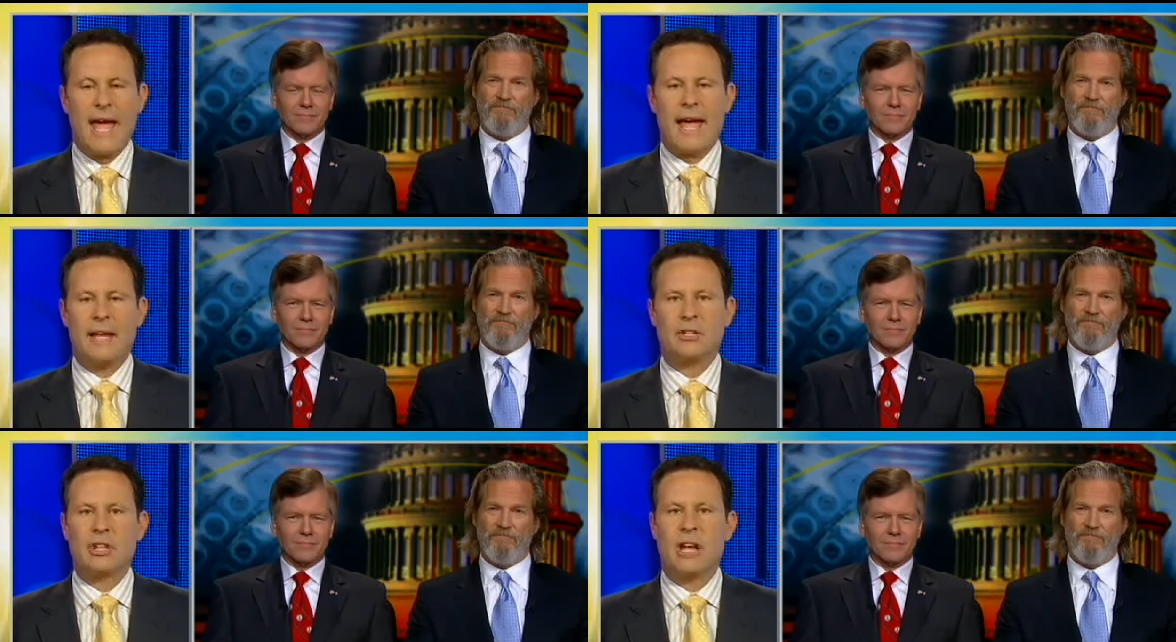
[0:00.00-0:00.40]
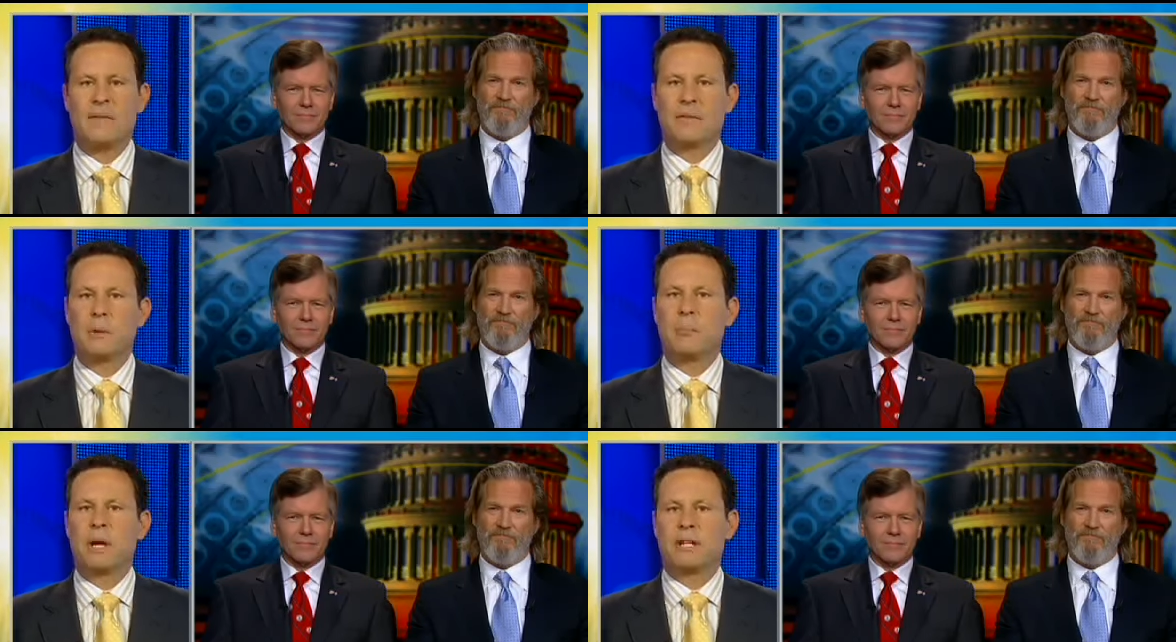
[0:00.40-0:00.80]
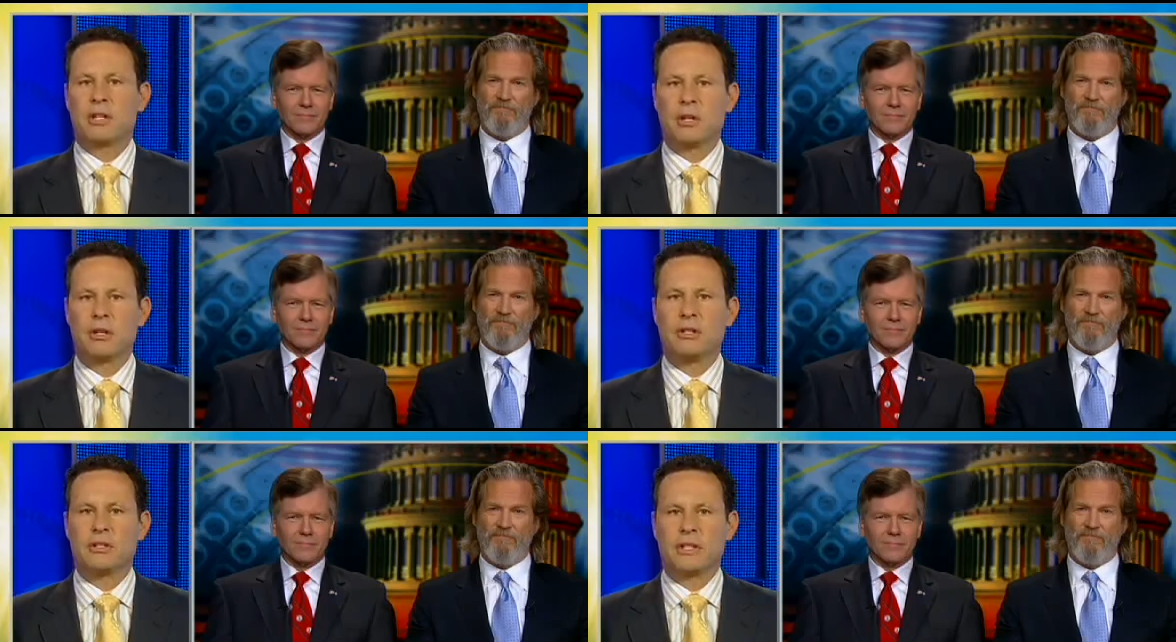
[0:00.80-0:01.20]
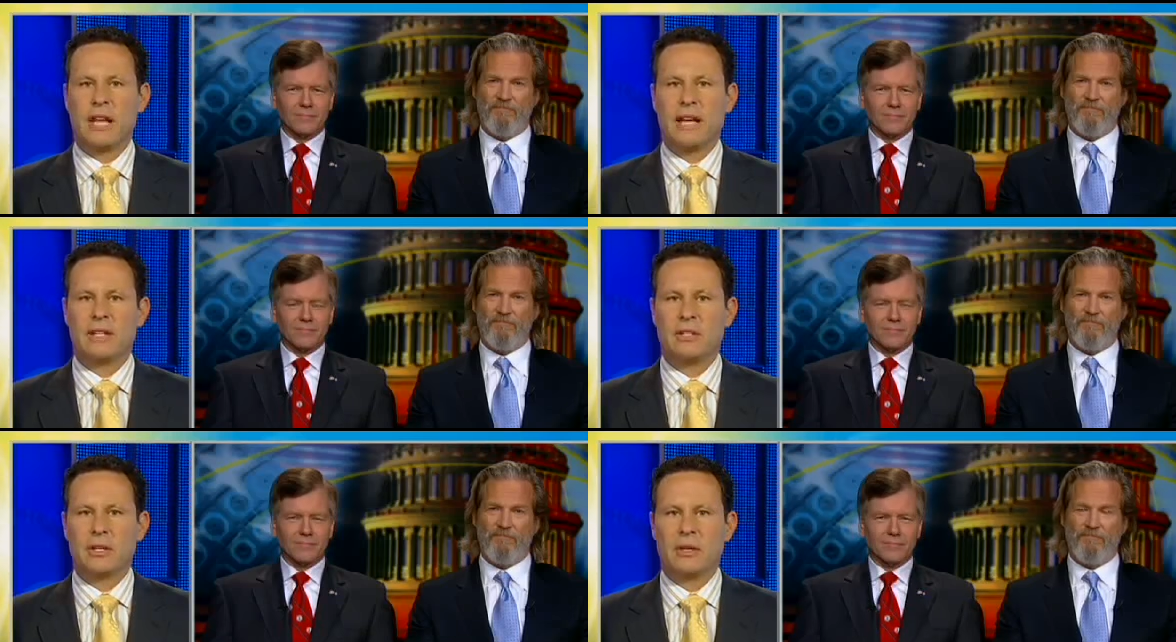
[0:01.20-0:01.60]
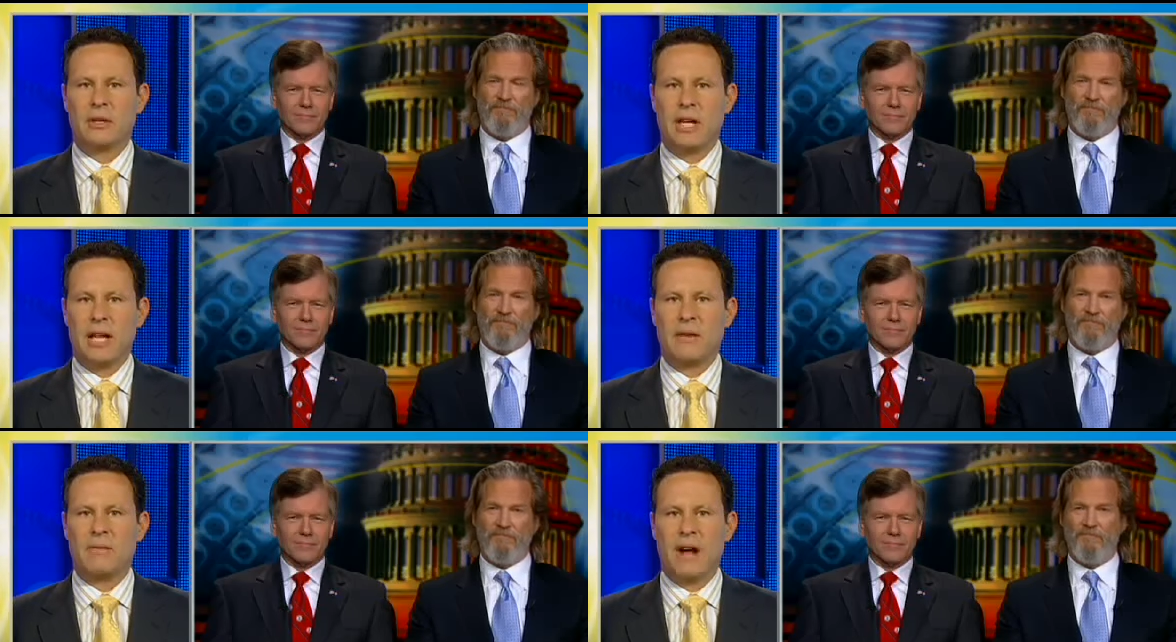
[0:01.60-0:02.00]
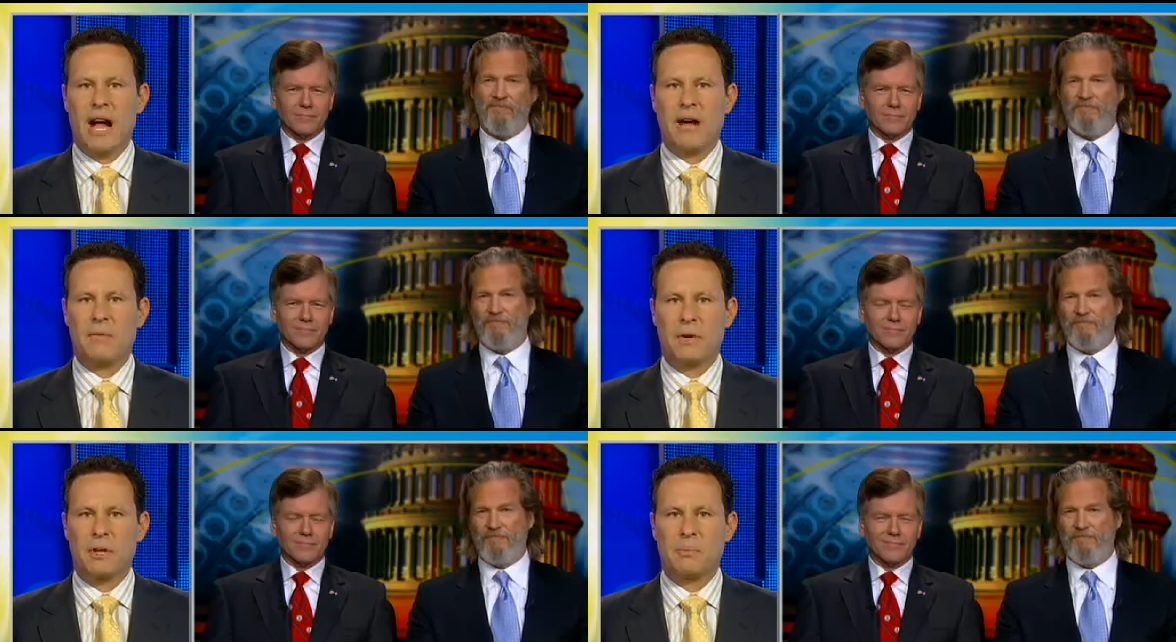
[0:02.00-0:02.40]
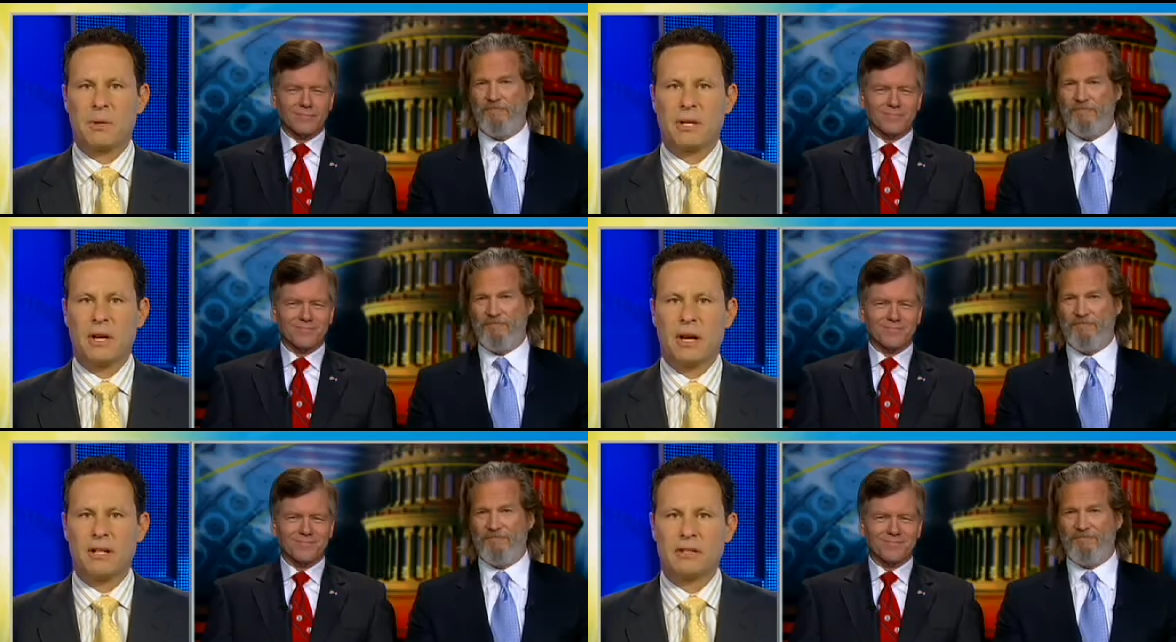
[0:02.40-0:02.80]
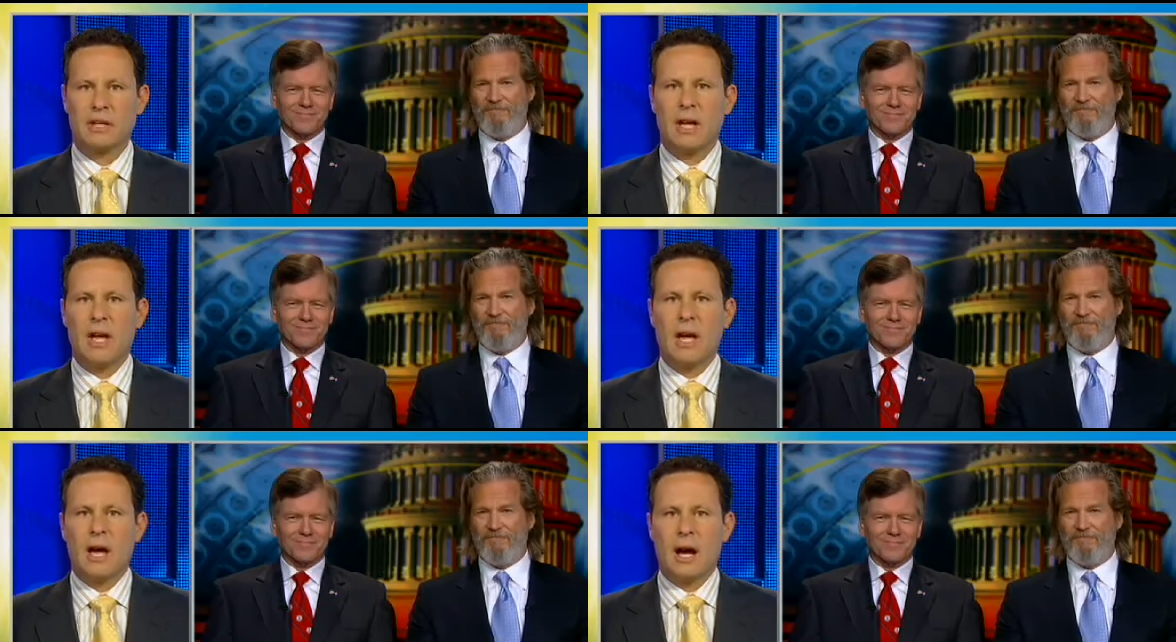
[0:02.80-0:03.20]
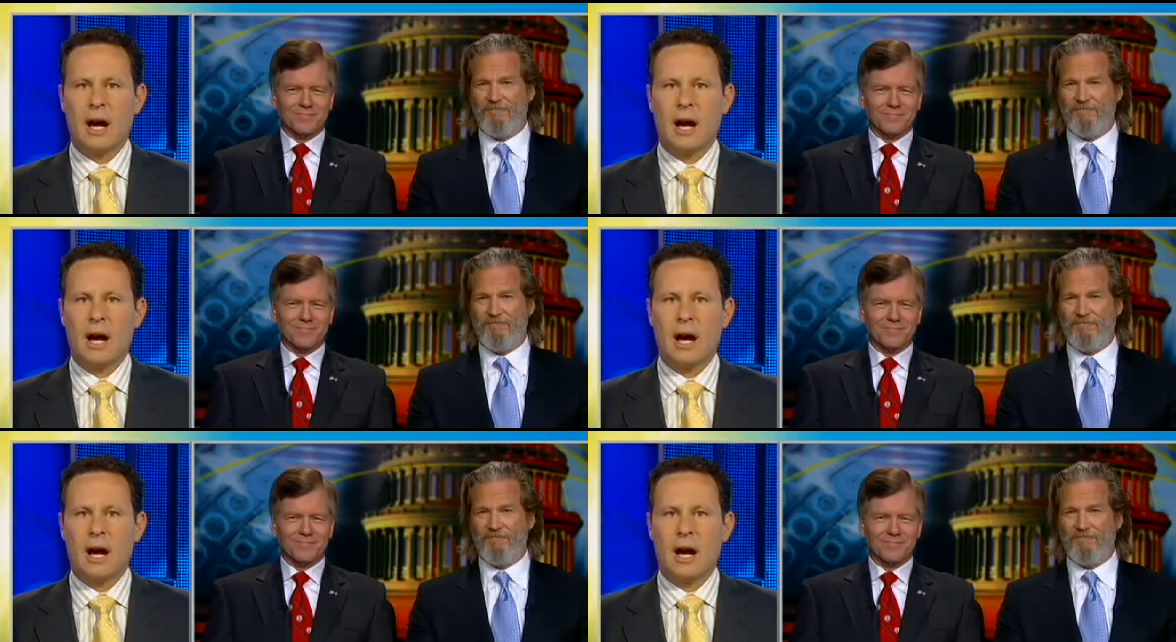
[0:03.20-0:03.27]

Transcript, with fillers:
Speaker 1: And Jeff, you picked a good state to get involved with because,